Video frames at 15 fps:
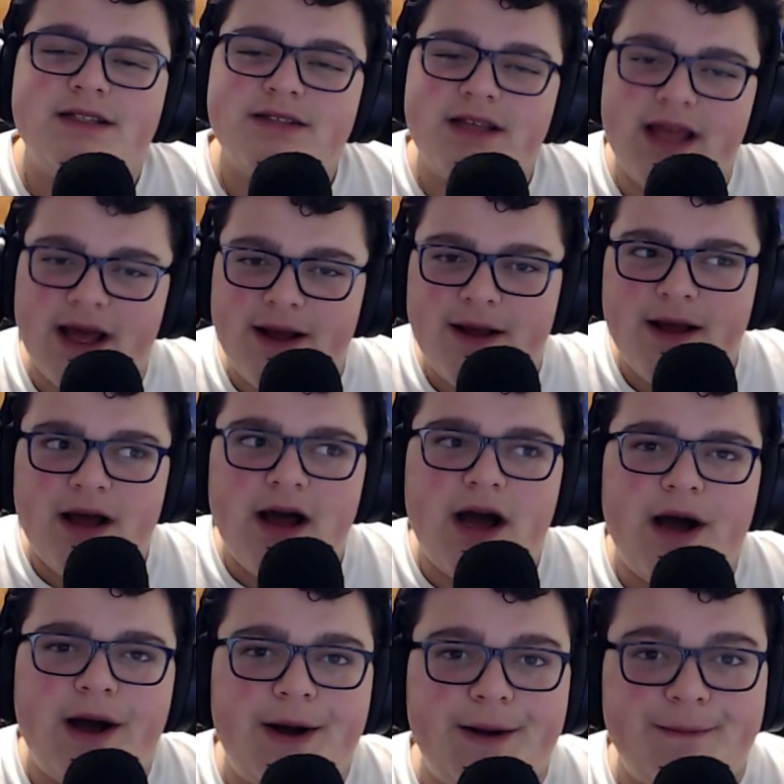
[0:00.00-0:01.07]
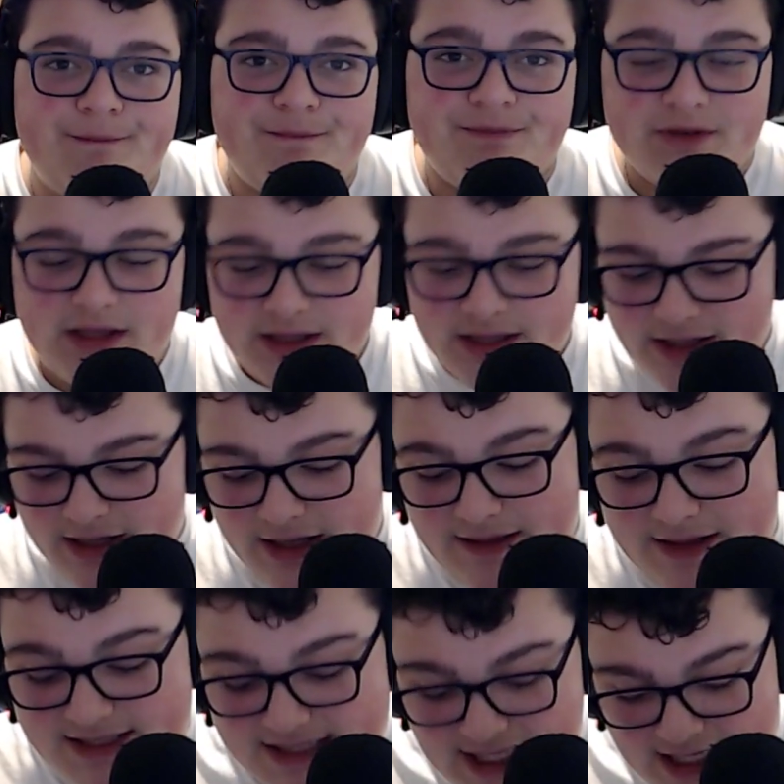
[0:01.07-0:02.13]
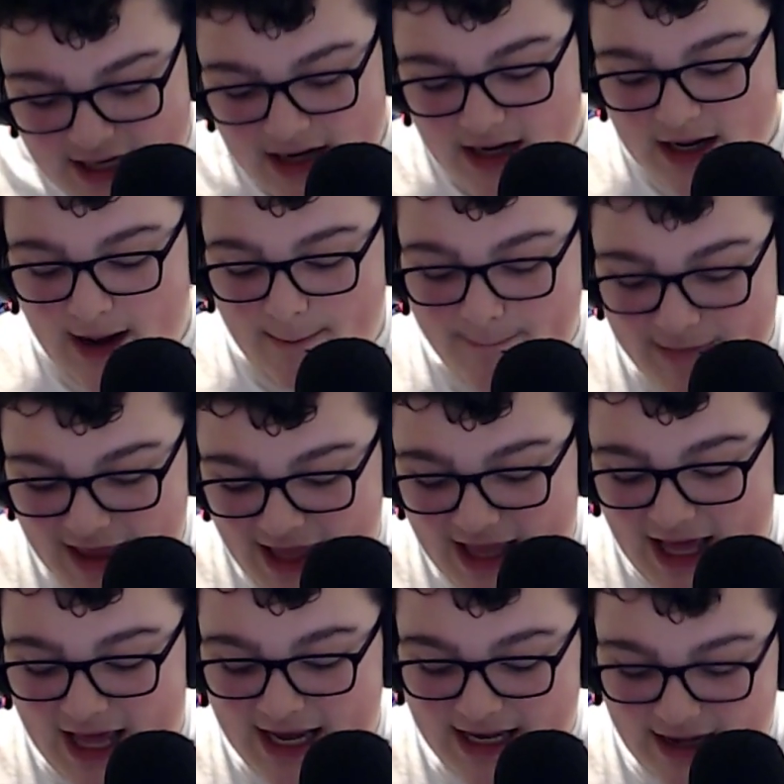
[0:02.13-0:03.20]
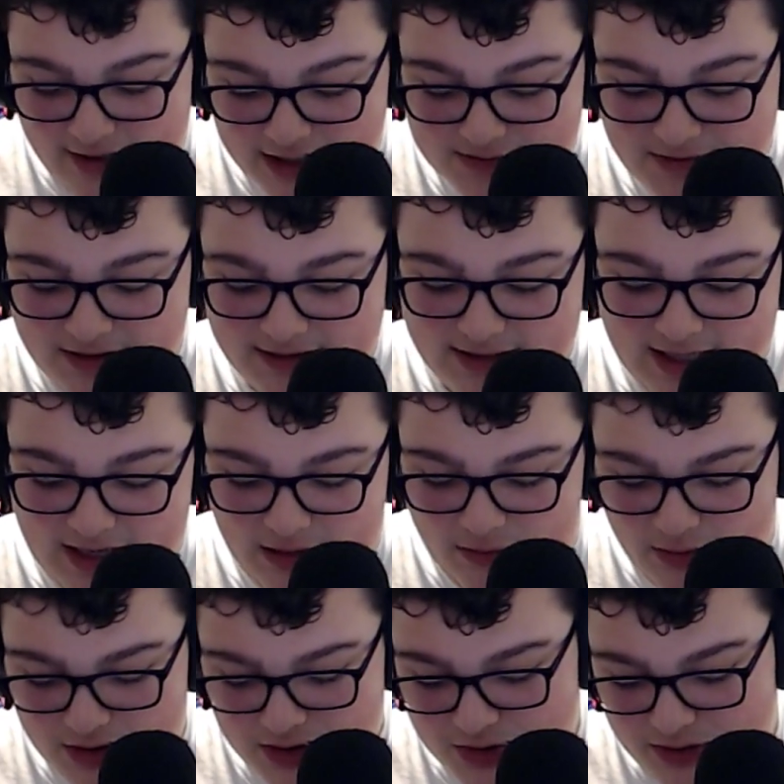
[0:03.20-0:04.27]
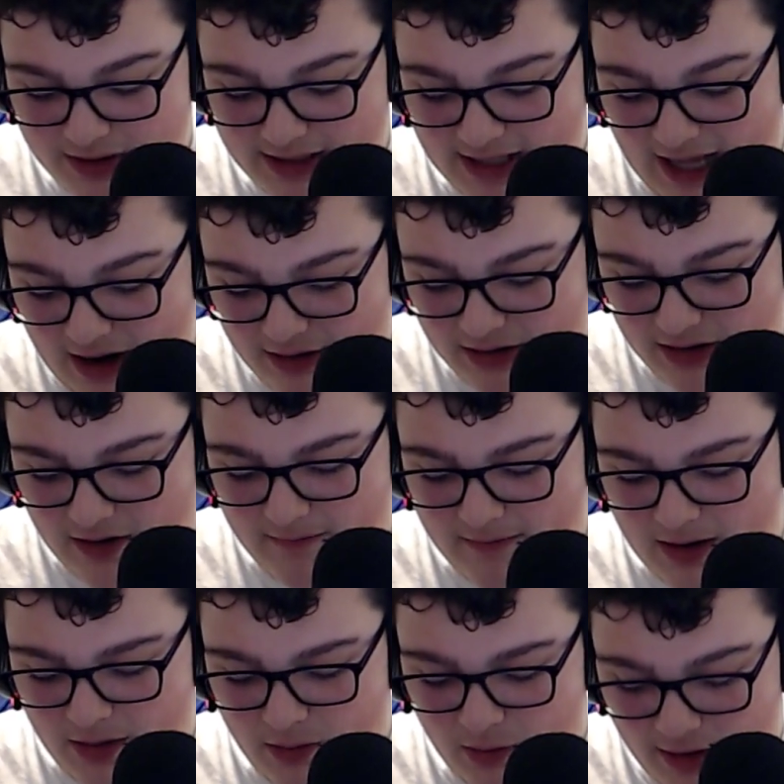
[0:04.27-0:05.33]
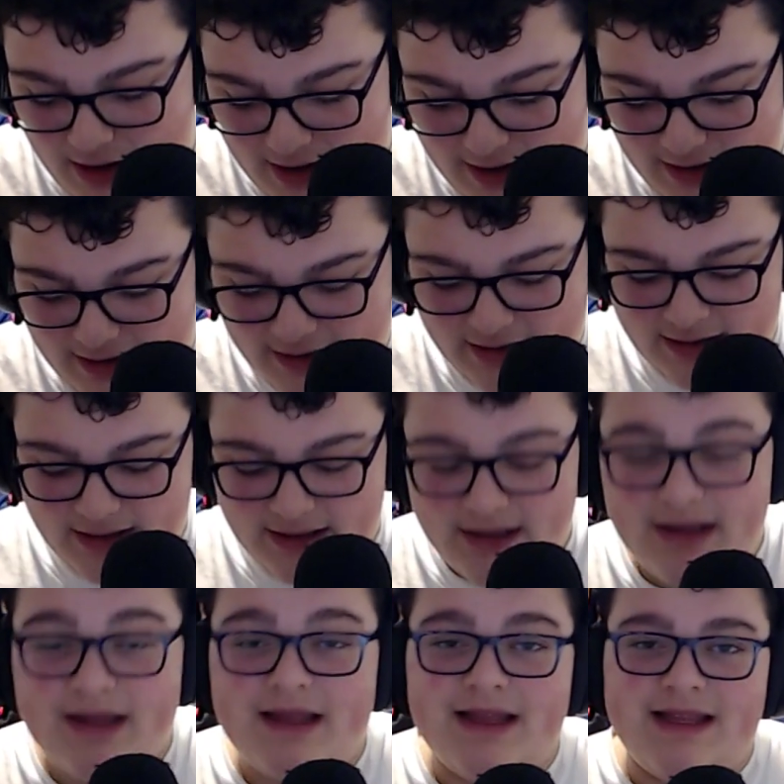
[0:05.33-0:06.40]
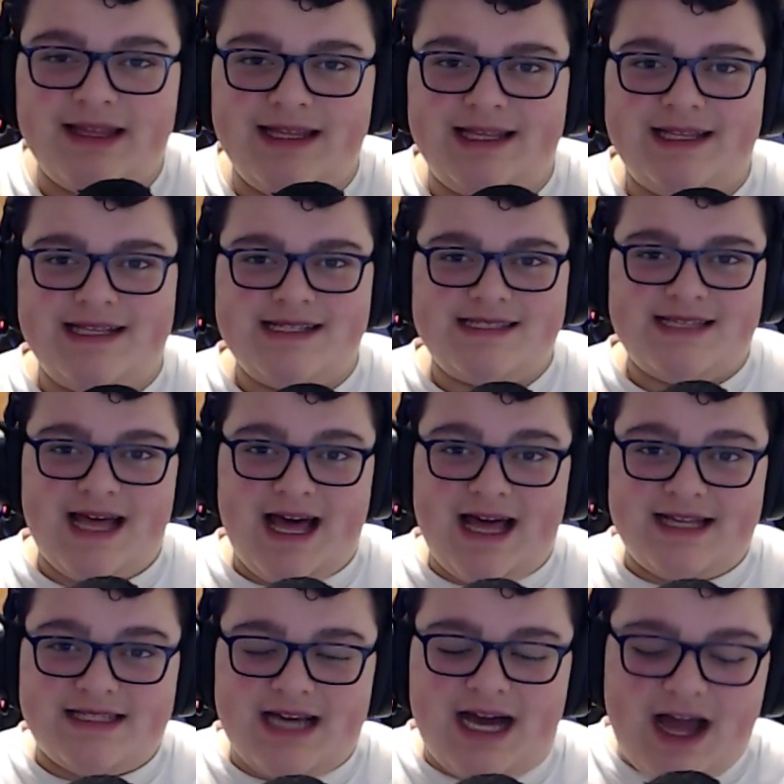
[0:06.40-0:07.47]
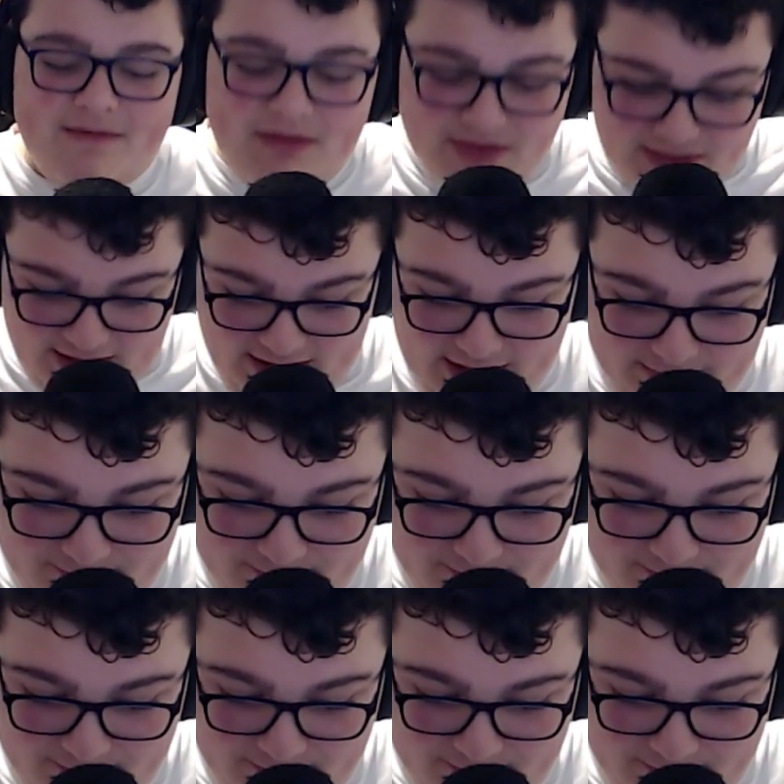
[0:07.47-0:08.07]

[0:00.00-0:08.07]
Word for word: So yeah. Um the second a big announcement that I want to get out of my way is that I've been thinking.